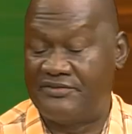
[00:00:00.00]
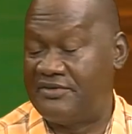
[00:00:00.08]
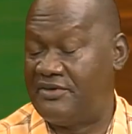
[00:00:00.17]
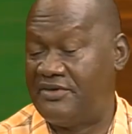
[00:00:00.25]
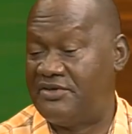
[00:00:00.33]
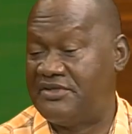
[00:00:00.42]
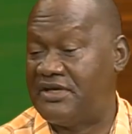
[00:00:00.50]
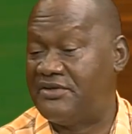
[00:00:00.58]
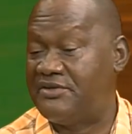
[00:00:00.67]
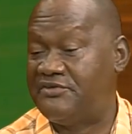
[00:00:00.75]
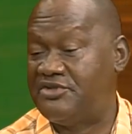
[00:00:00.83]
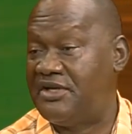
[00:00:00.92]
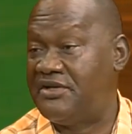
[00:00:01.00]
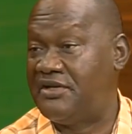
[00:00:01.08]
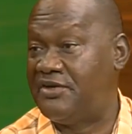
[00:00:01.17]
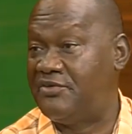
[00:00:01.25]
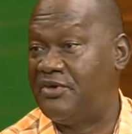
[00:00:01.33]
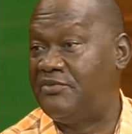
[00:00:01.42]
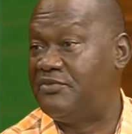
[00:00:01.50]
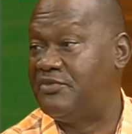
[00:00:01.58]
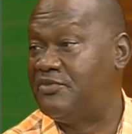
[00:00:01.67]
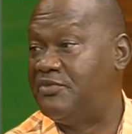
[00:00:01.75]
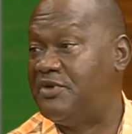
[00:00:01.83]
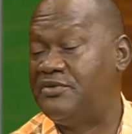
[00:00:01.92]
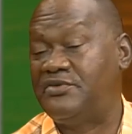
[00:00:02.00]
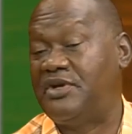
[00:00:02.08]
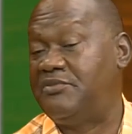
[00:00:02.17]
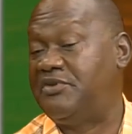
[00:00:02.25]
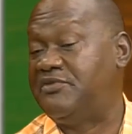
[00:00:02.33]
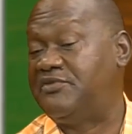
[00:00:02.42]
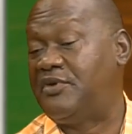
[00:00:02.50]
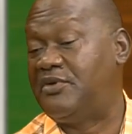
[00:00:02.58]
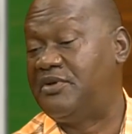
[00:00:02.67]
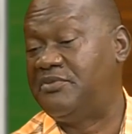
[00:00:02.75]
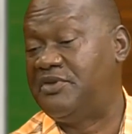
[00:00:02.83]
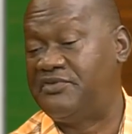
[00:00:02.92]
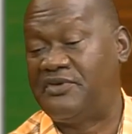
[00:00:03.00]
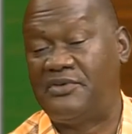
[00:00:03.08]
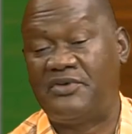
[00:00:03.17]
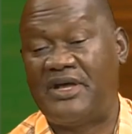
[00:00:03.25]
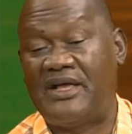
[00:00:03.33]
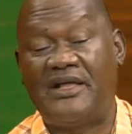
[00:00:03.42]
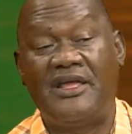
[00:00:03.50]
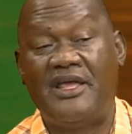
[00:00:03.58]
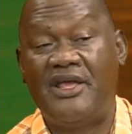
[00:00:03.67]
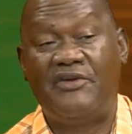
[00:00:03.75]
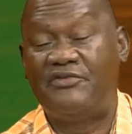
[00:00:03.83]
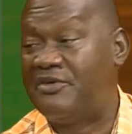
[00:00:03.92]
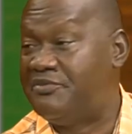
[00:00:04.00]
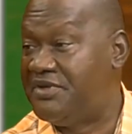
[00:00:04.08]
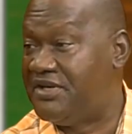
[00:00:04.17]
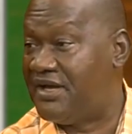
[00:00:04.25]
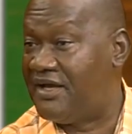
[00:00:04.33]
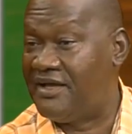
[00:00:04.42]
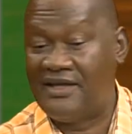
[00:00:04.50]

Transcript: on the 2nd of January, one woman who had been following me for a while from Bida